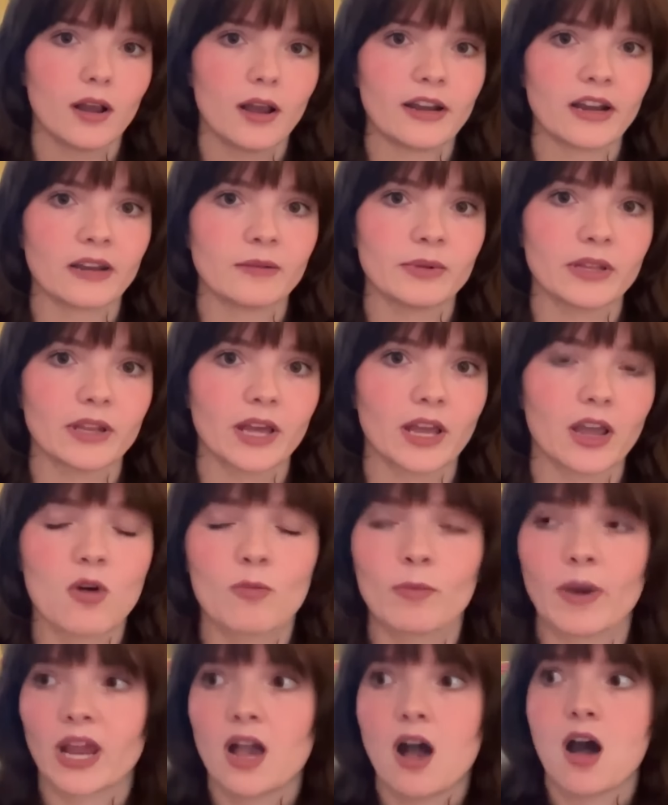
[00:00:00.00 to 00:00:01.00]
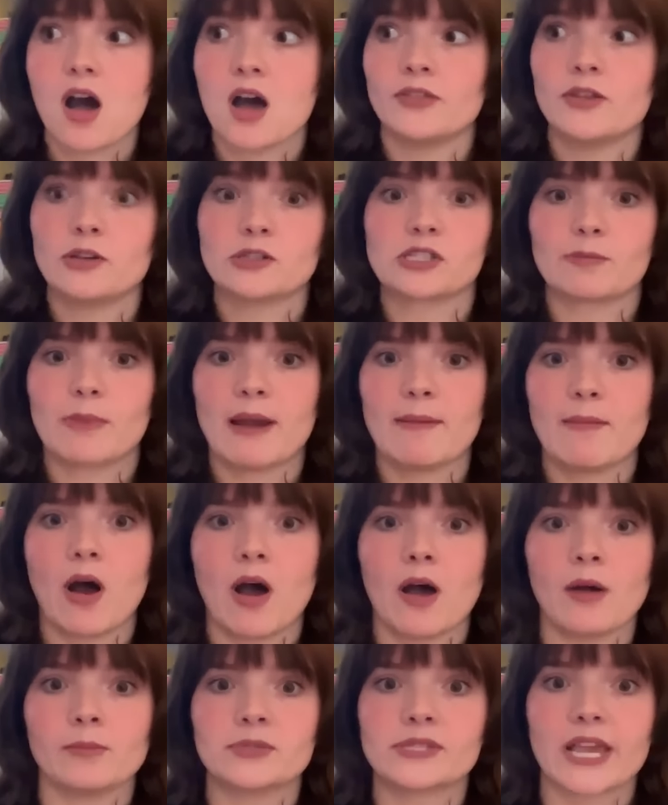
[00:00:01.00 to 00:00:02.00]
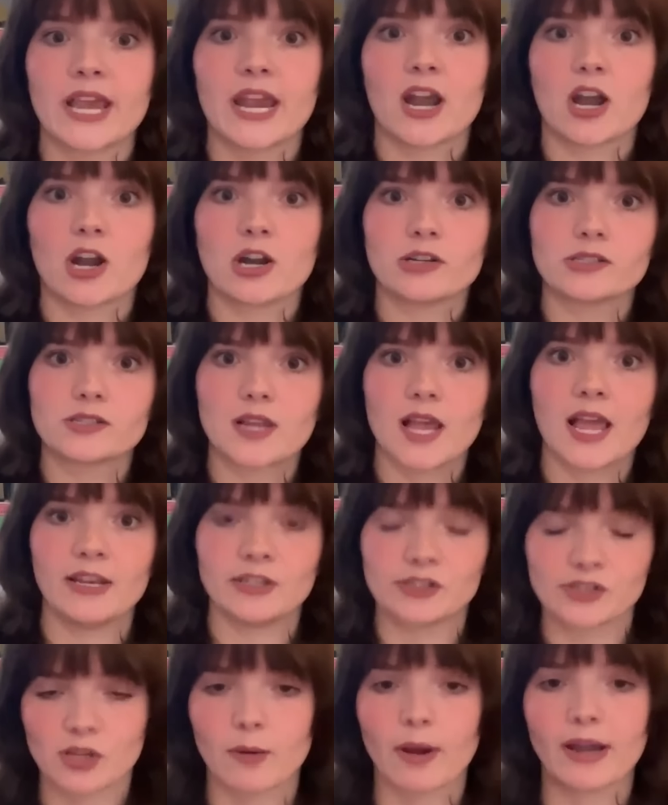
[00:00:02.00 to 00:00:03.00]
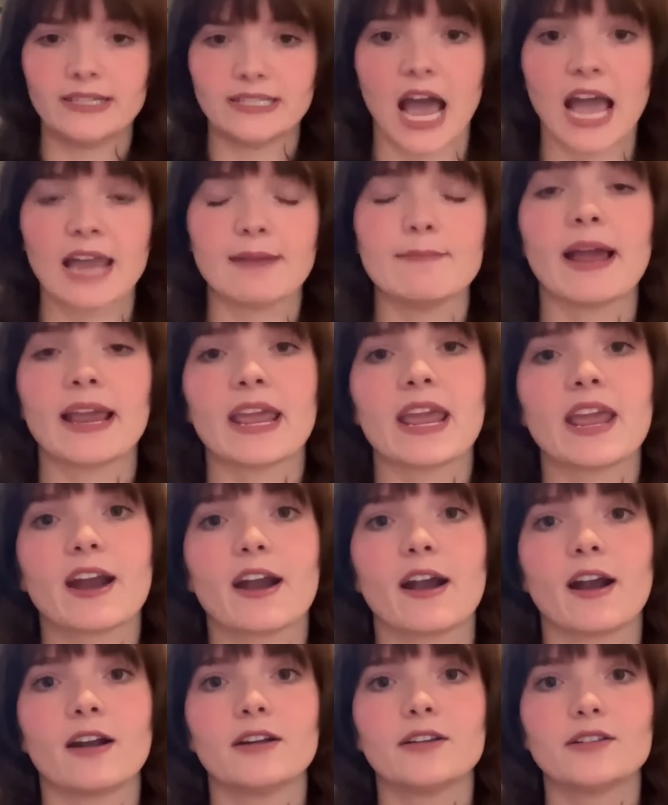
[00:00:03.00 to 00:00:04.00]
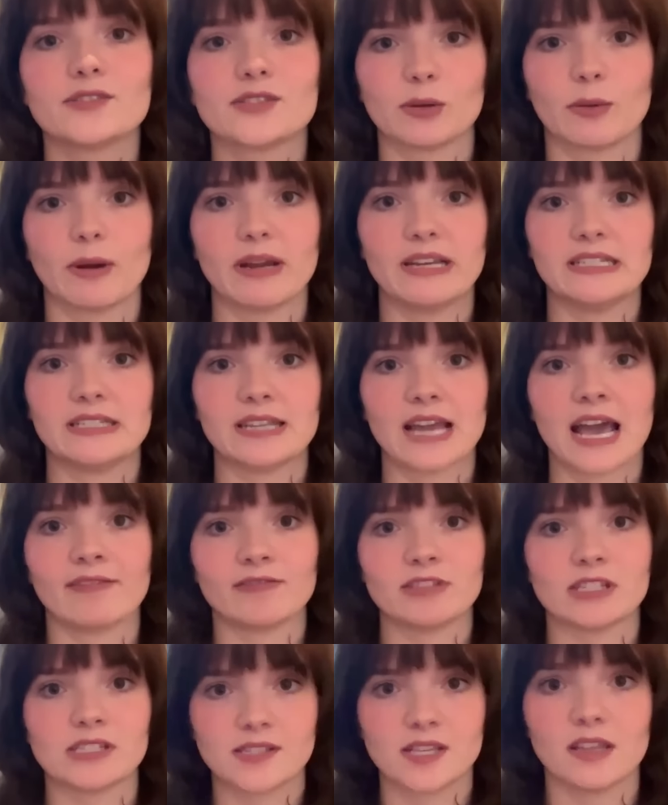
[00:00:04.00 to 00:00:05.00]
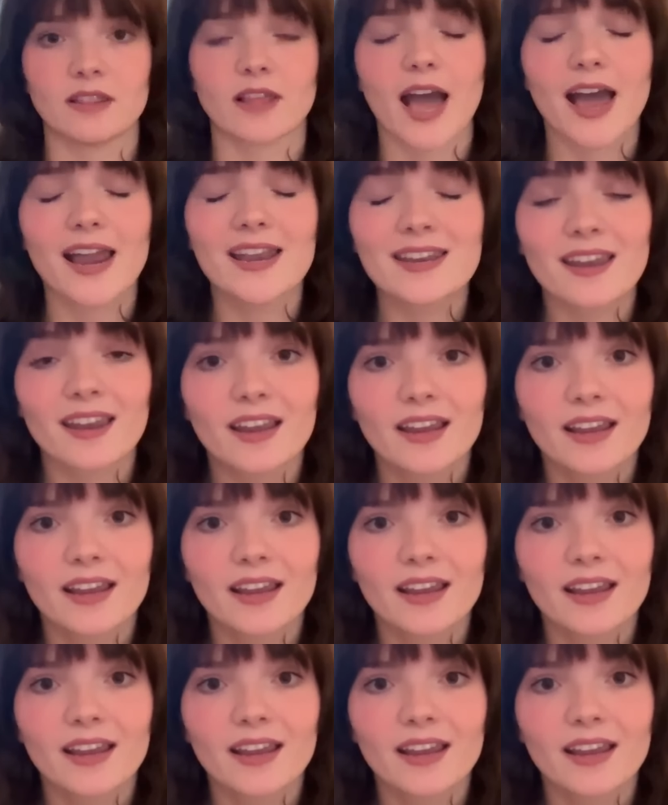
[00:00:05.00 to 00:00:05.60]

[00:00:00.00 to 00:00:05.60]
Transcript: and I'd be like, oh my God, those are my mom's hairs. And so I dyed my hair so I didn't have to see that.